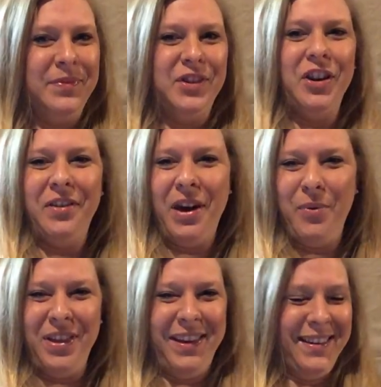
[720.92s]
share
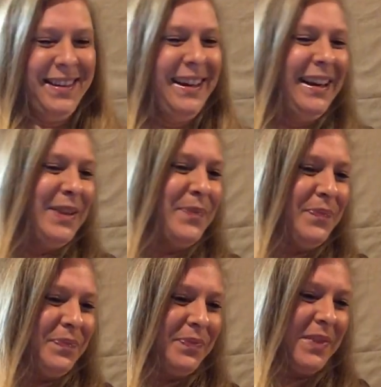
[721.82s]
that with you.
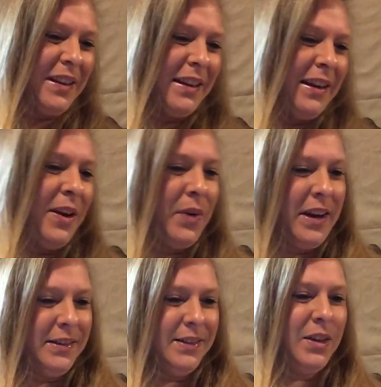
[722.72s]

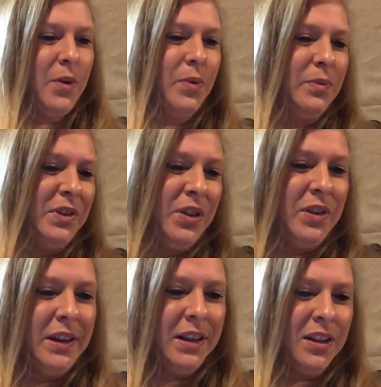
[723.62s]
Okay, so
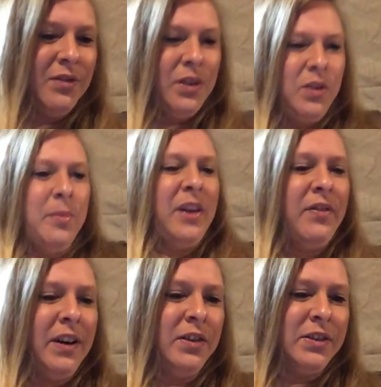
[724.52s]
during the interview, you may
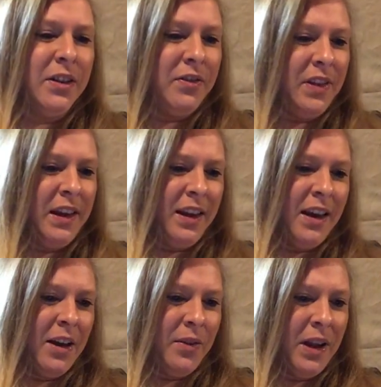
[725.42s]
find yourself
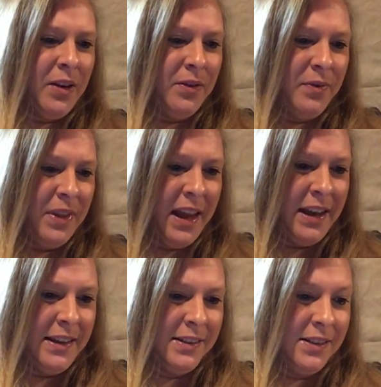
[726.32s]
thinking out loud.
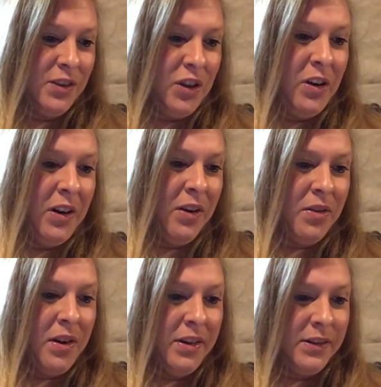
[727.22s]
That is, sharing your
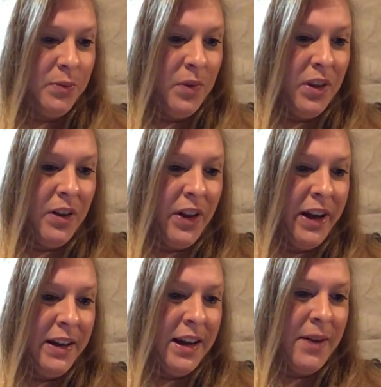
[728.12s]
thoughts with the
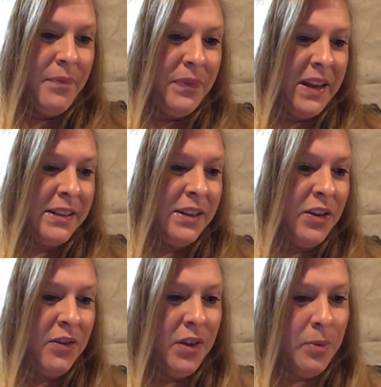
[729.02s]
client as an
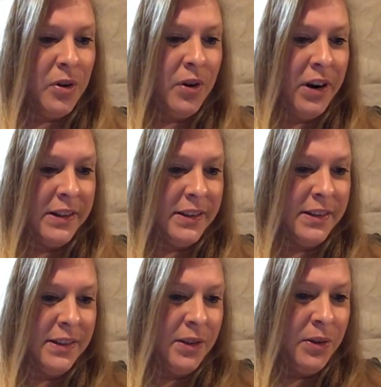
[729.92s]
interview
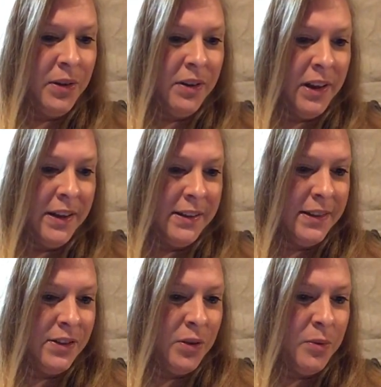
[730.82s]
progresses, including
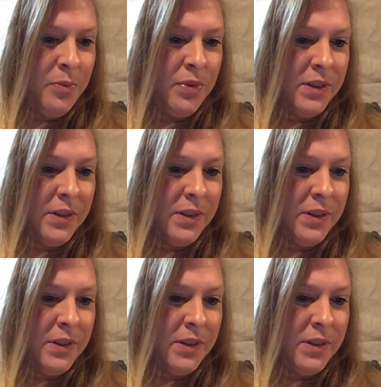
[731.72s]
clients as you